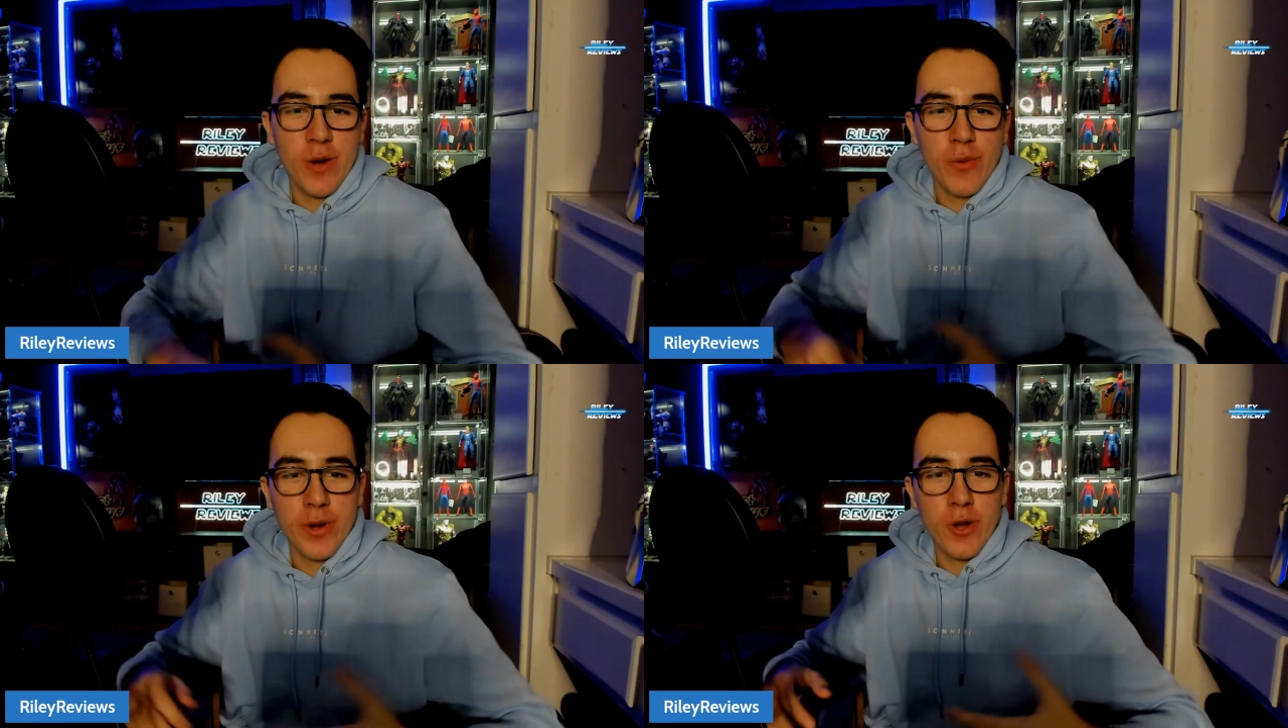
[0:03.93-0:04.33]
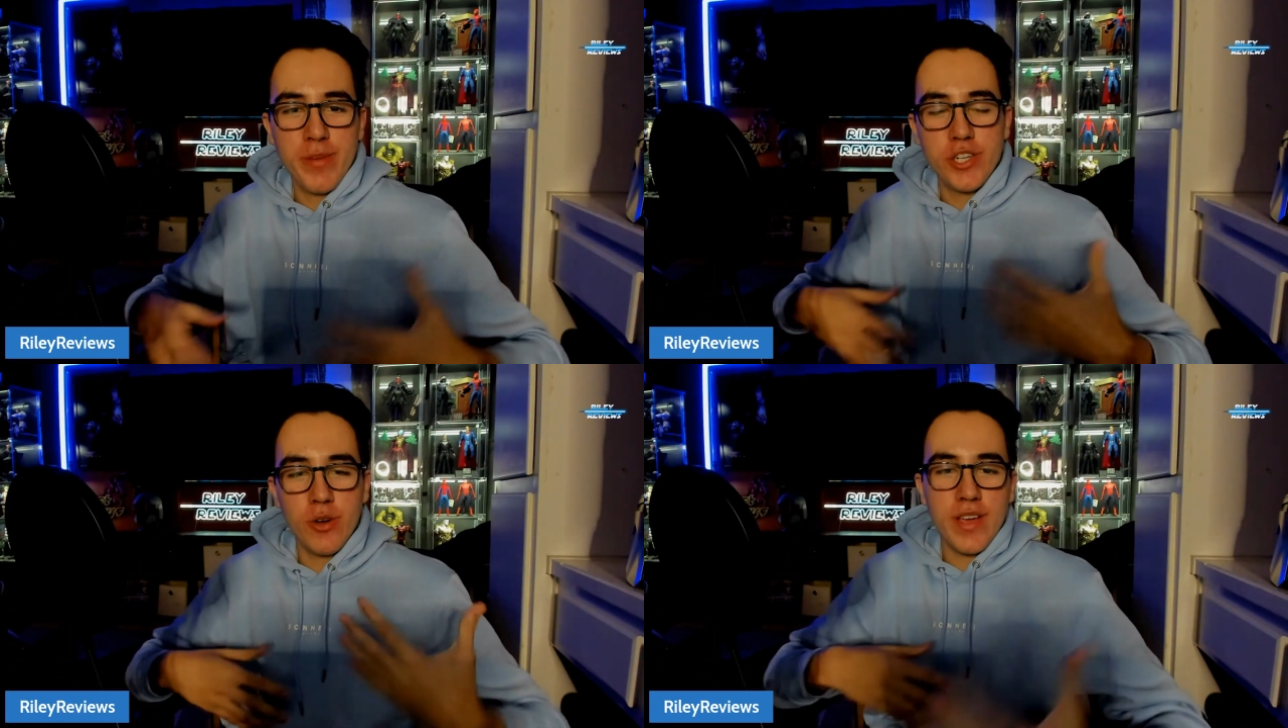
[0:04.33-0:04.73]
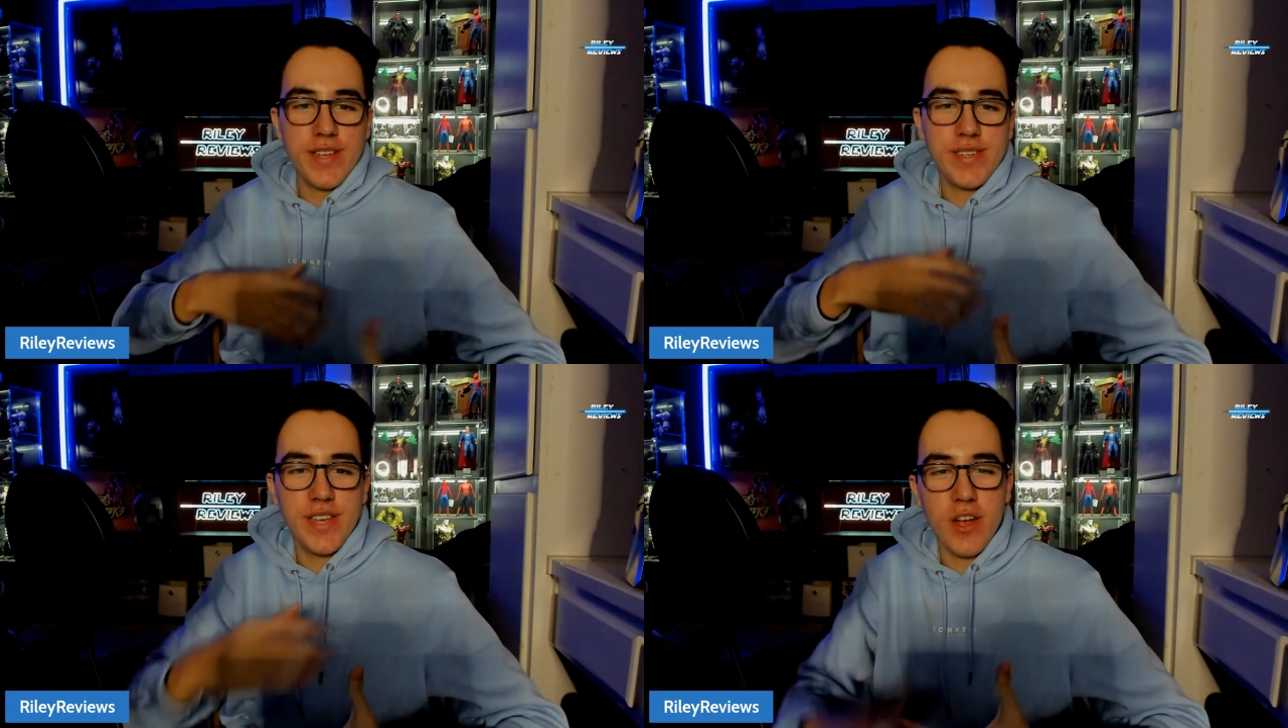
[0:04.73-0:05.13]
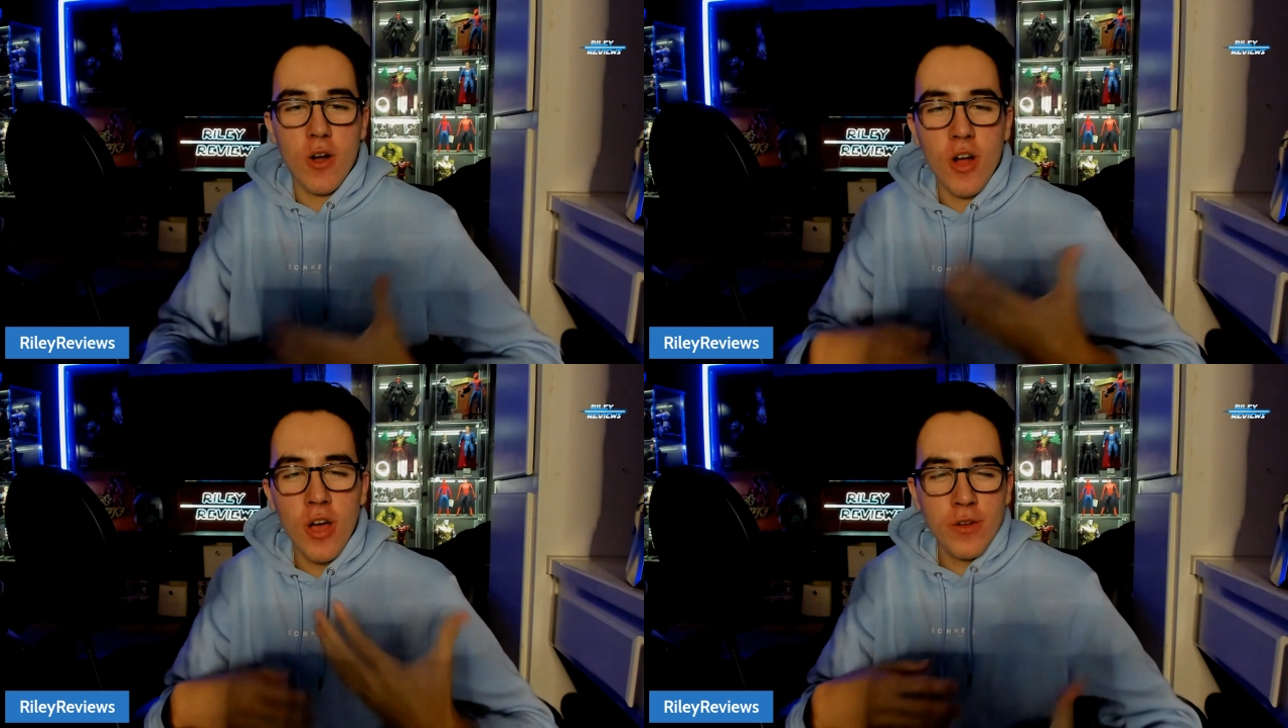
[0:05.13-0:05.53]
We're going to be showcasing
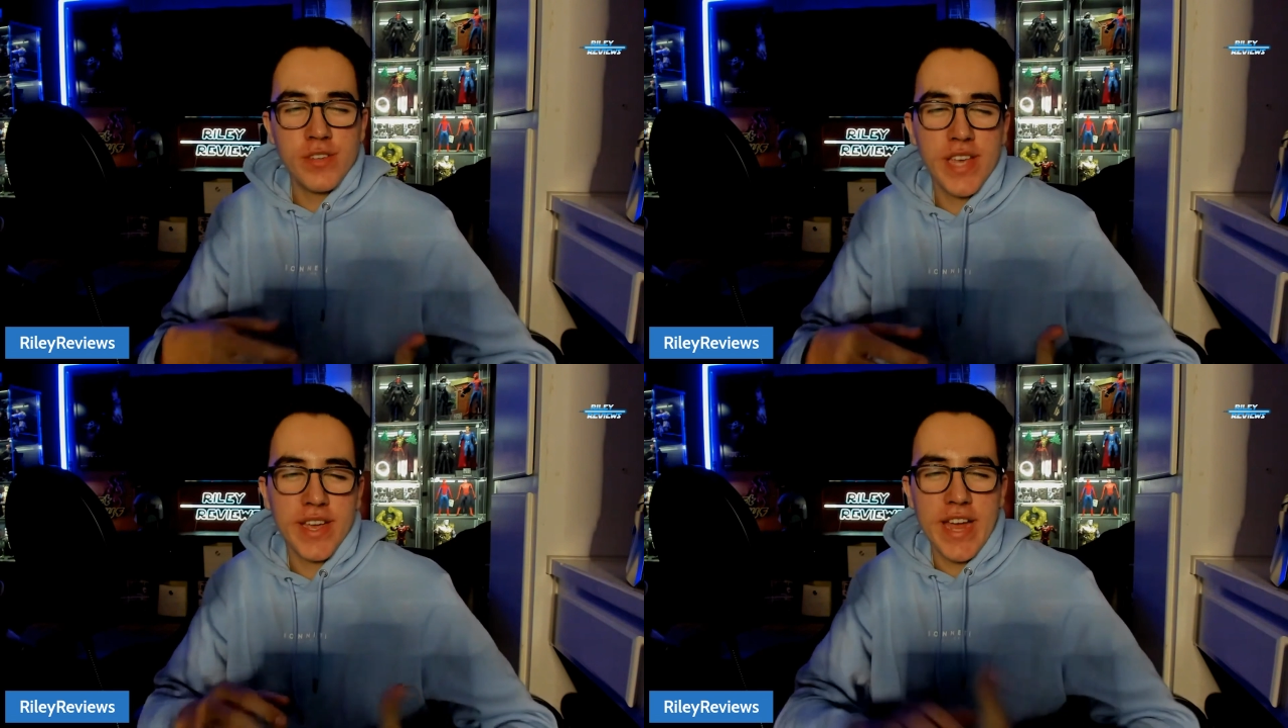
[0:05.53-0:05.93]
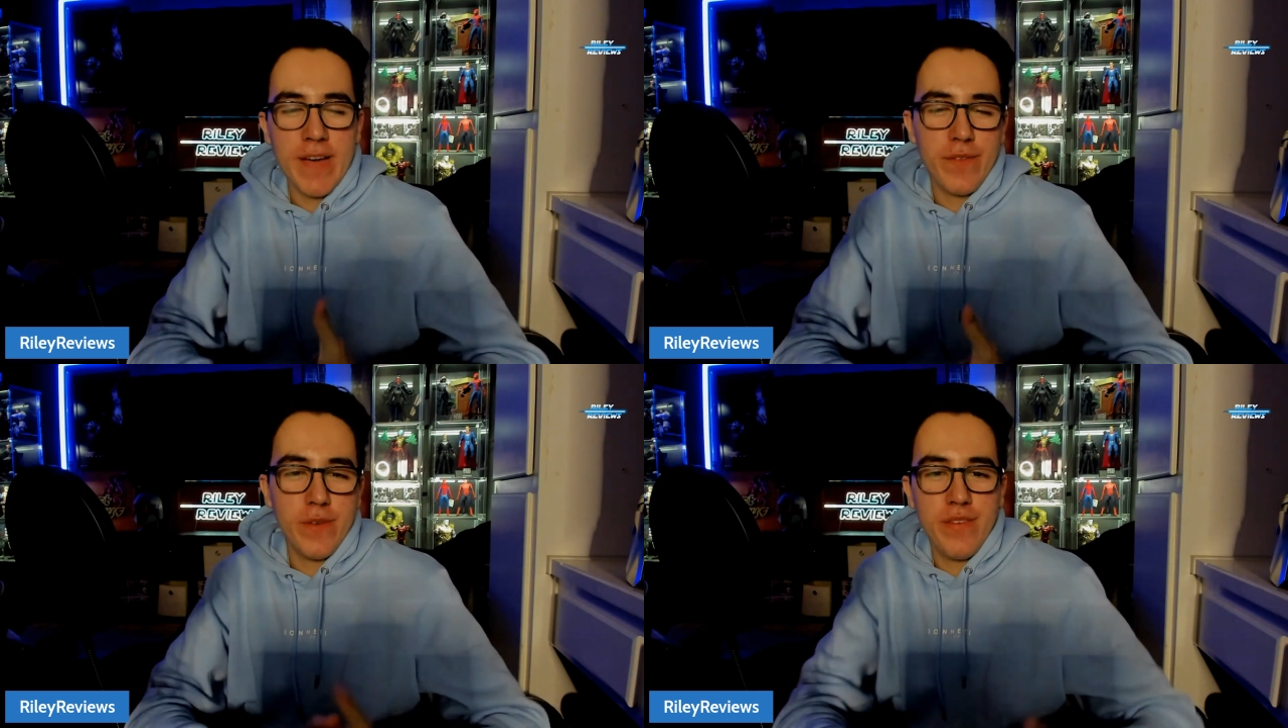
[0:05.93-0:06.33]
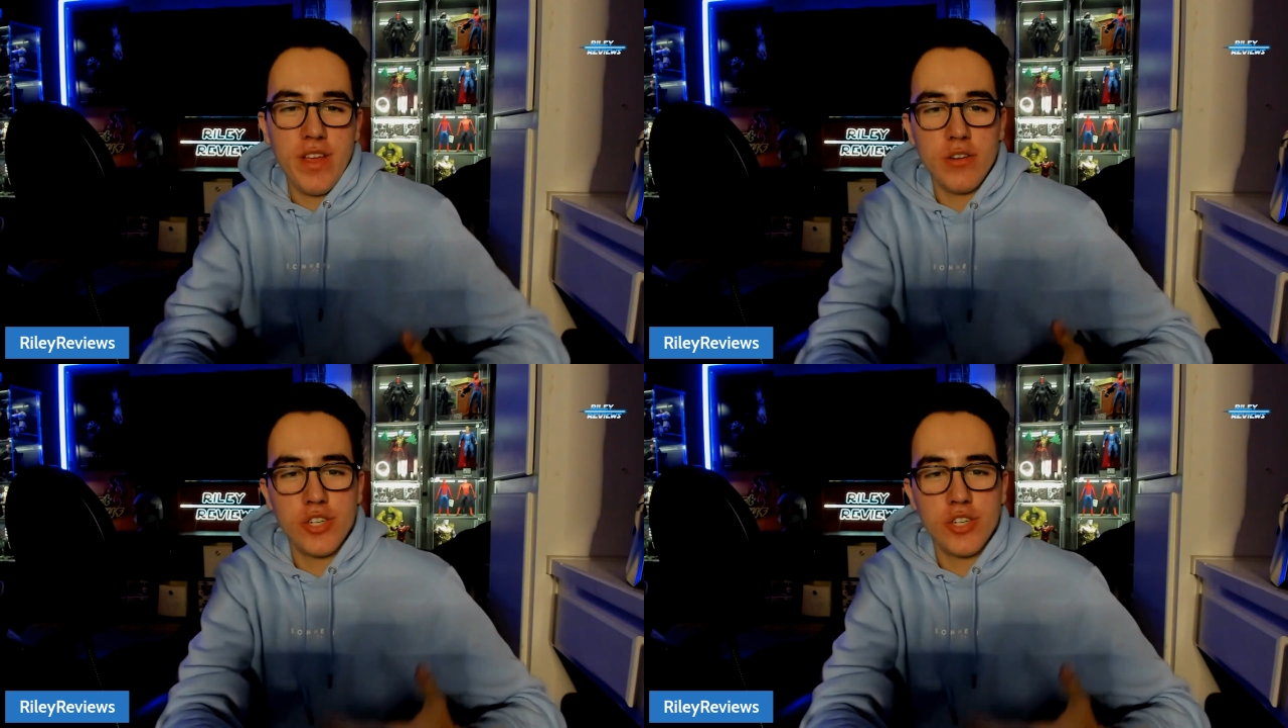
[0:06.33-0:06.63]
our other second half of the video,